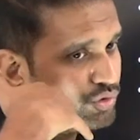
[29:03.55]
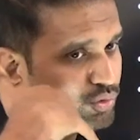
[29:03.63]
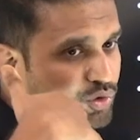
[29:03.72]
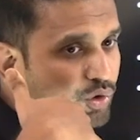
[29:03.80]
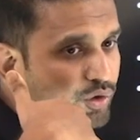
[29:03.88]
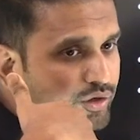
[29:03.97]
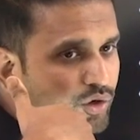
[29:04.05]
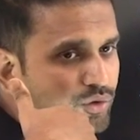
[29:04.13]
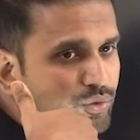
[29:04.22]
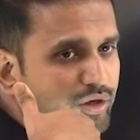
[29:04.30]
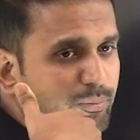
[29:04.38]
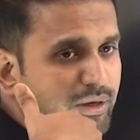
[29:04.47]
You talk
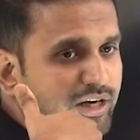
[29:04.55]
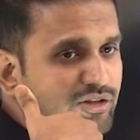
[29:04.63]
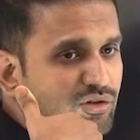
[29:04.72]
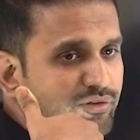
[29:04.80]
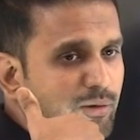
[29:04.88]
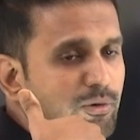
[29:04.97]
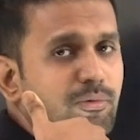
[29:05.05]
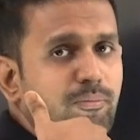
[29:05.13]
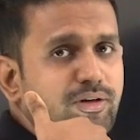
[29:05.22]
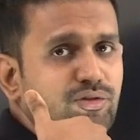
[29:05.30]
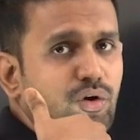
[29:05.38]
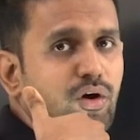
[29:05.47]
to your parents or family
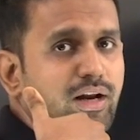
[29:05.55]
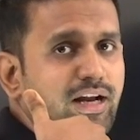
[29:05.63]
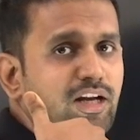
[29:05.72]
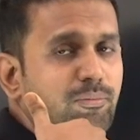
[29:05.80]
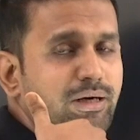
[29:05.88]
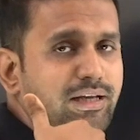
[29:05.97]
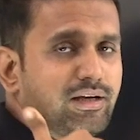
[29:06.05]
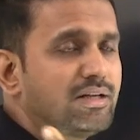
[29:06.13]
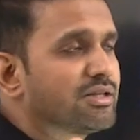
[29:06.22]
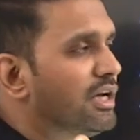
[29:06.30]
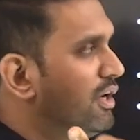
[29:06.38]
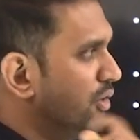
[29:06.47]
members or anybody
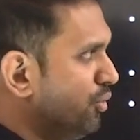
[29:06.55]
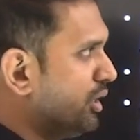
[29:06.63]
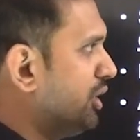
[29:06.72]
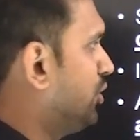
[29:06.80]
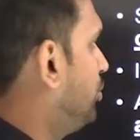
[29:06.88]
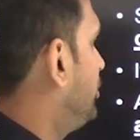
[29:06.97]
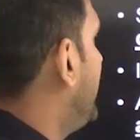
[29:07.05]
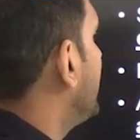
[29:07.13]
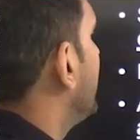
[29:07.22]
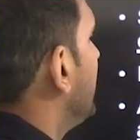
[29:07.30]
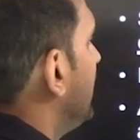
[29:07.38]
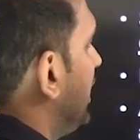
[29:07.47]
else, you can do that.